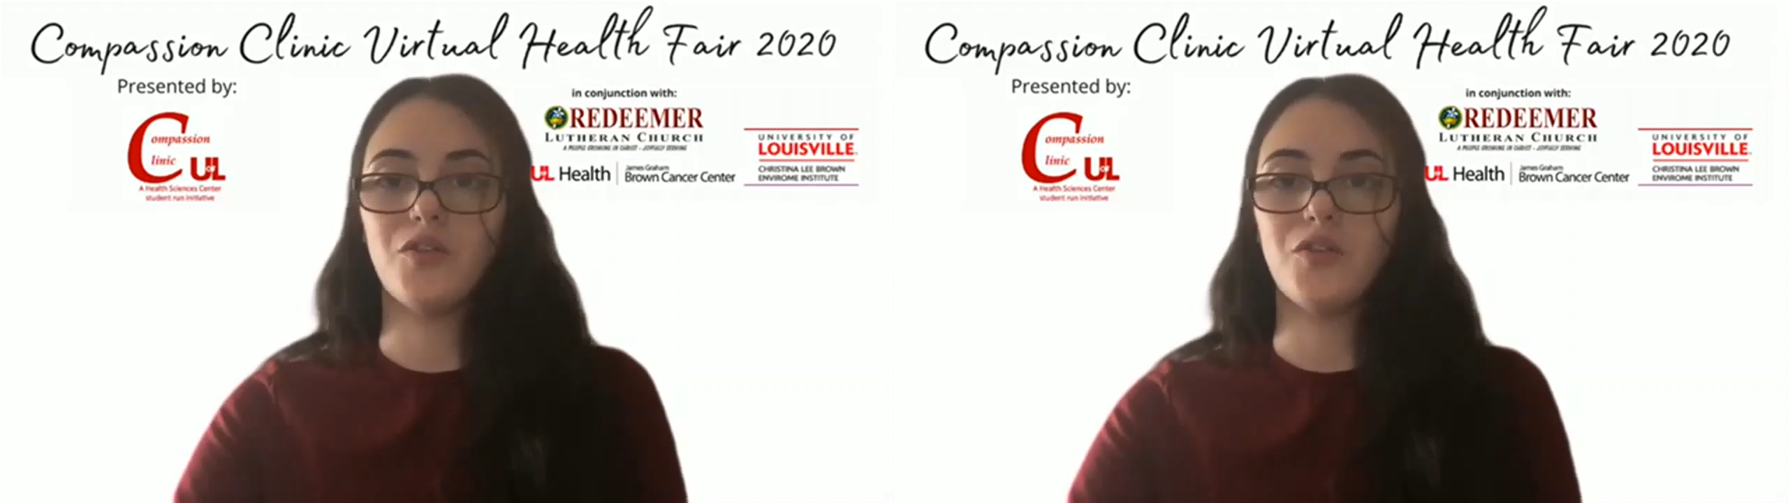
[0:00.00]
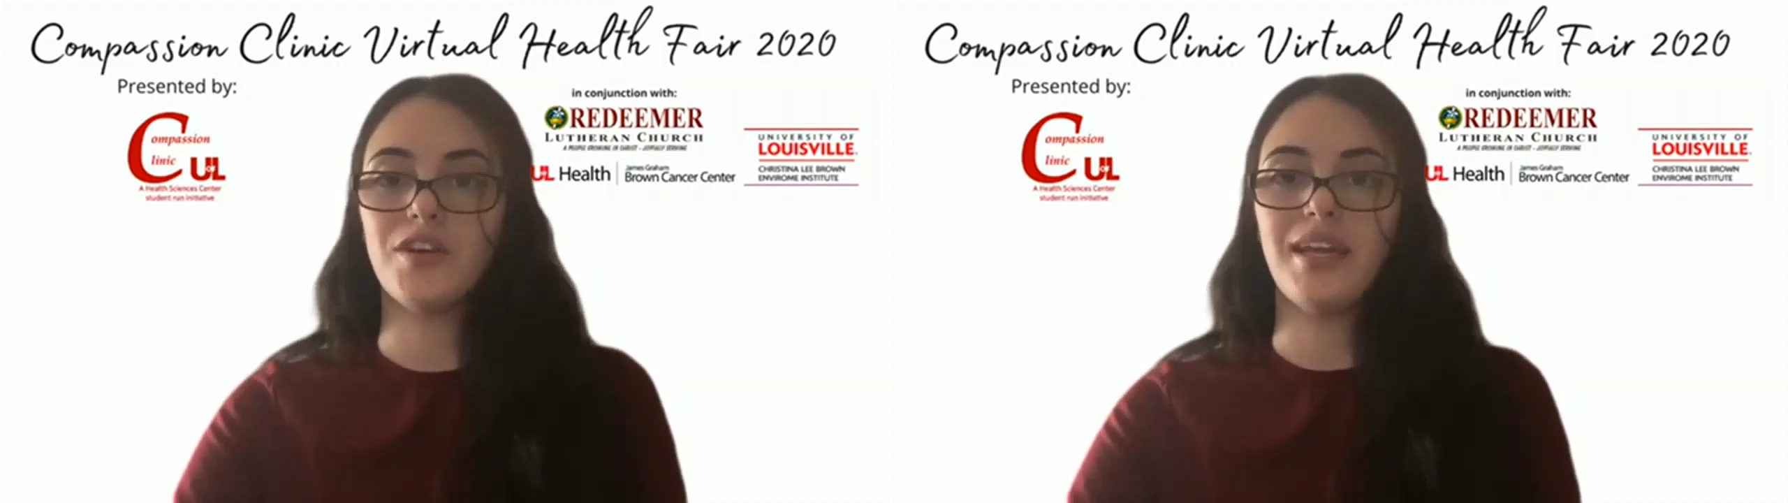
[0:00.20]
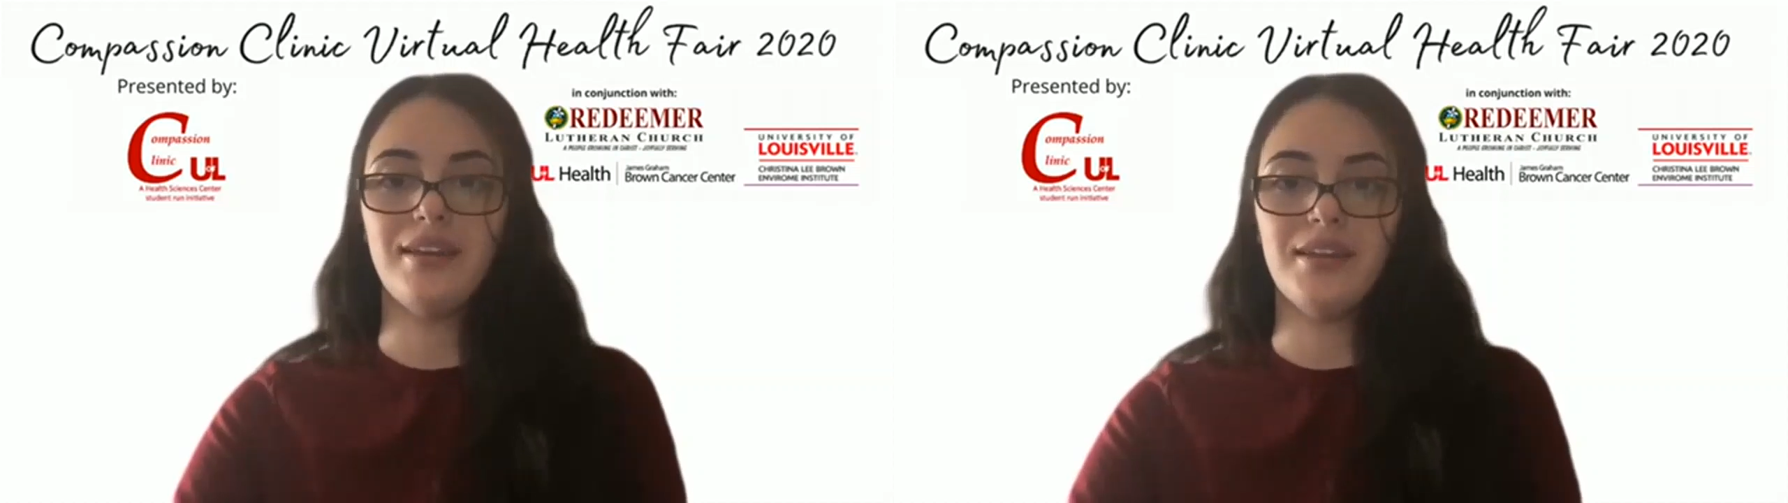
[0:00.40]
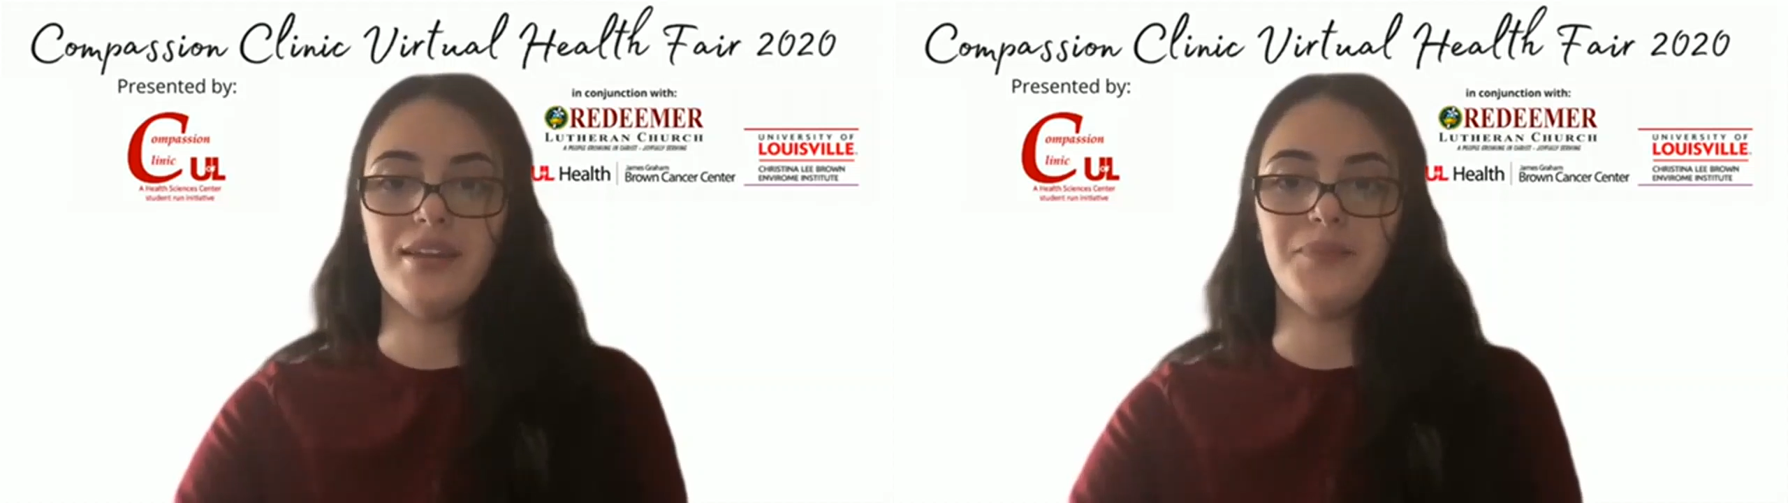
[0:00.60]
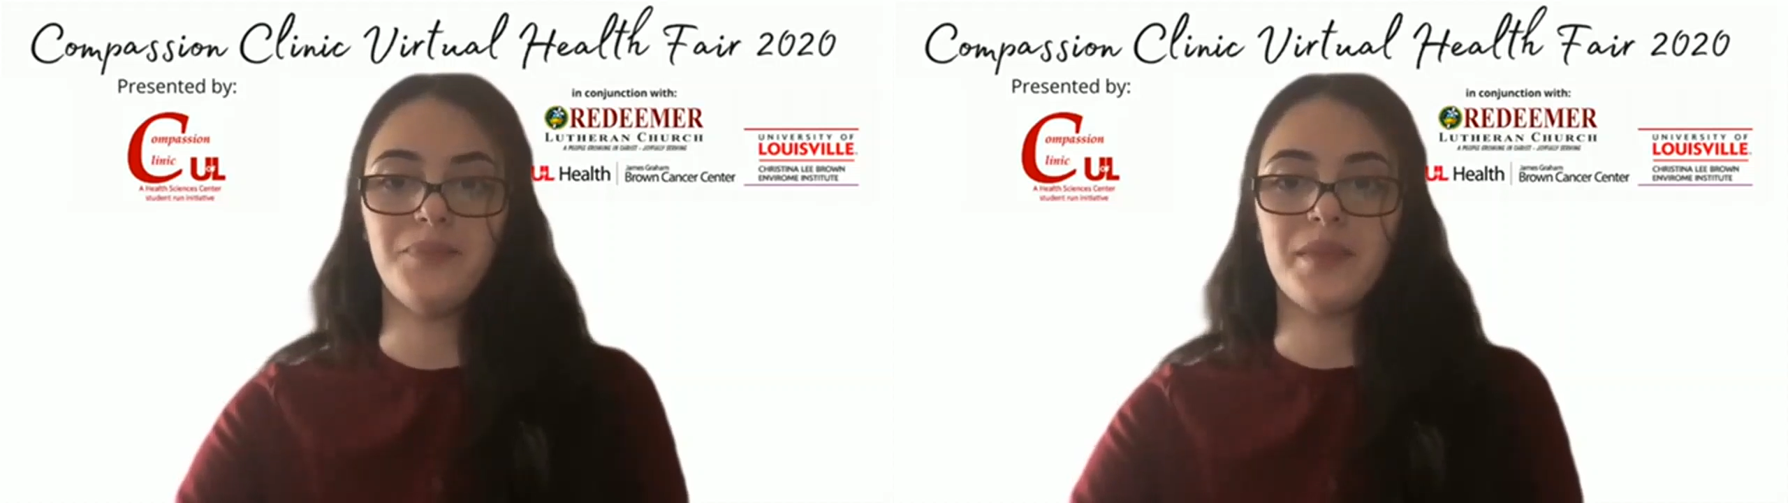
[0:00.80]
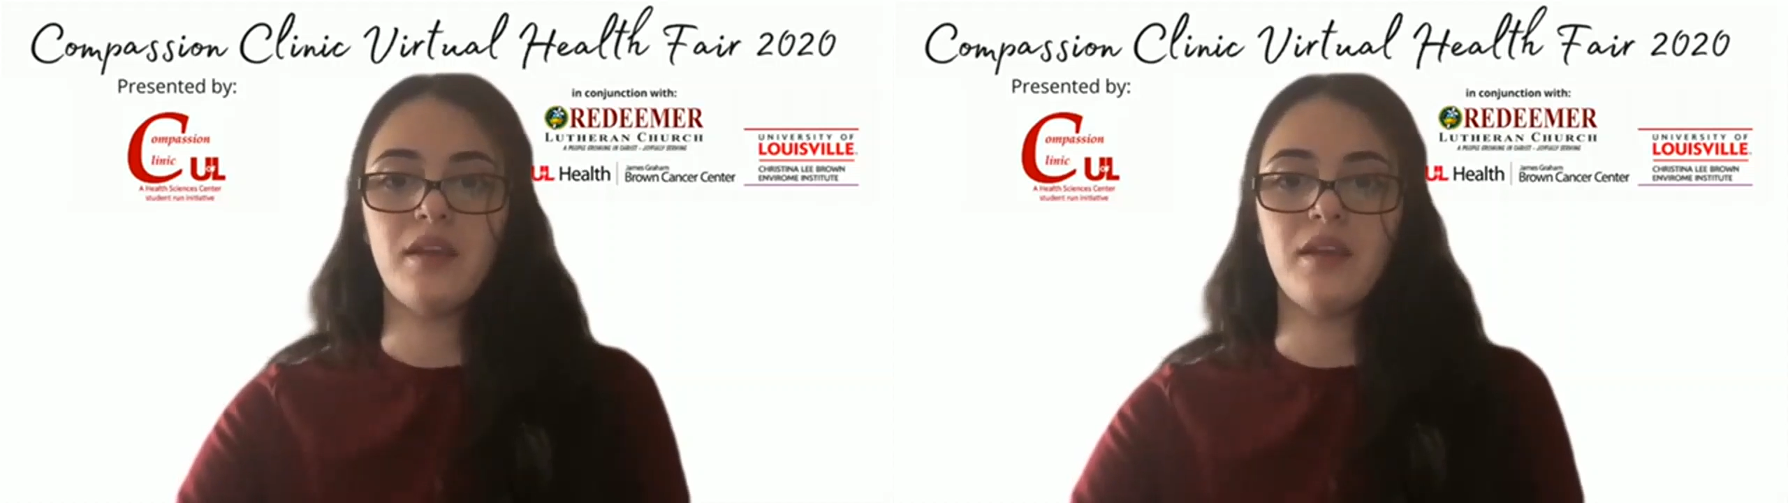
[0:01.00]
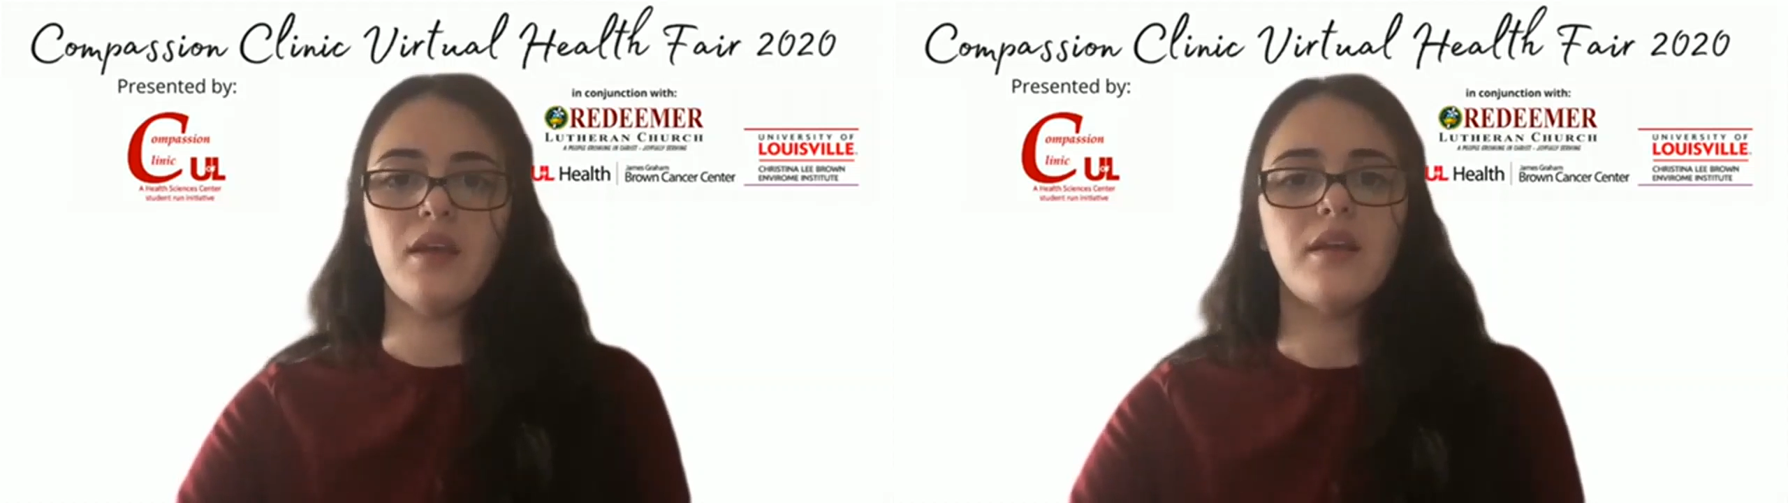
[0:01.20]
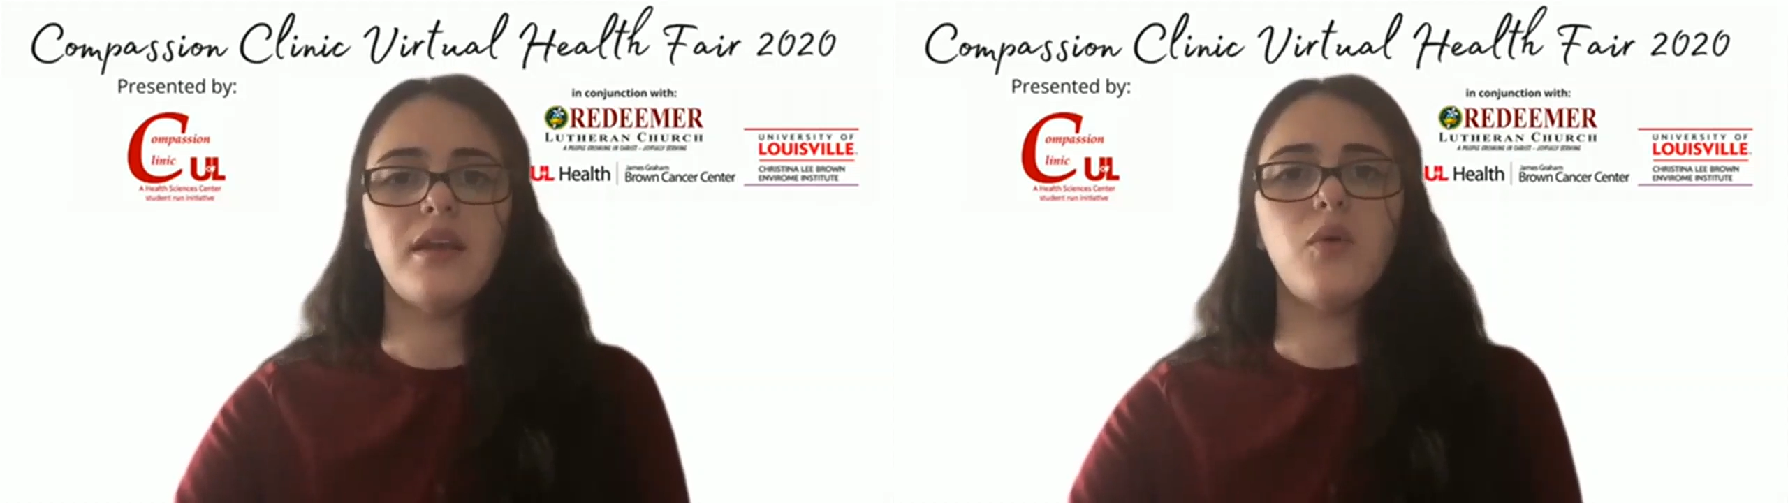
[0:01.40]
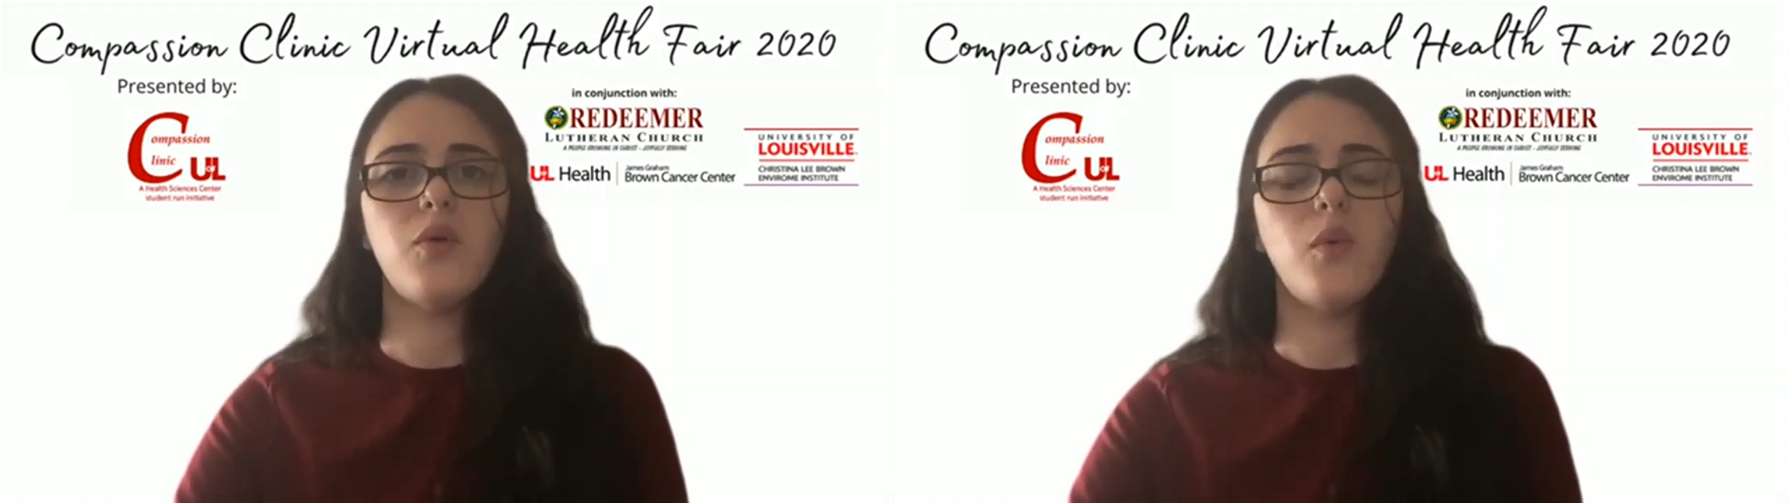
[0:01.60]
over 80. Now,